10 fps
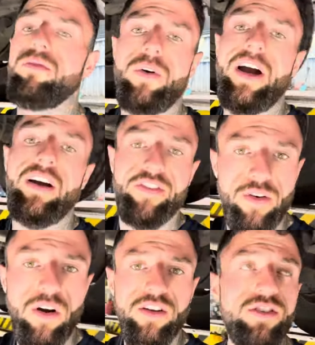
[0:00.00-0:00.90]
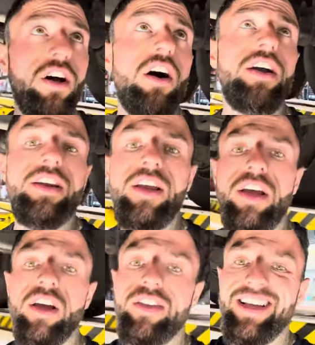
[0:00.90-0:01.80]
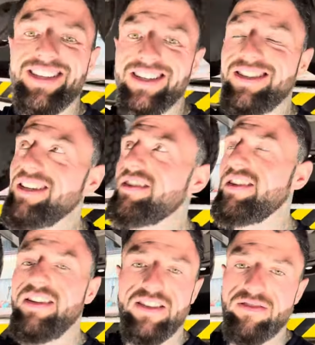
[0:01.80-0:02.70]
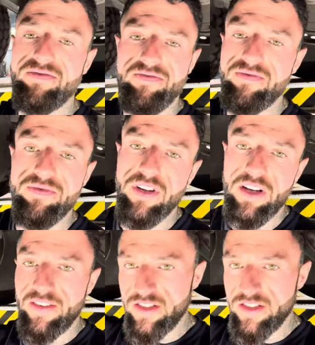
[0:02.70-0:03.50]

you out if you are starting, these SDCs, I've, I've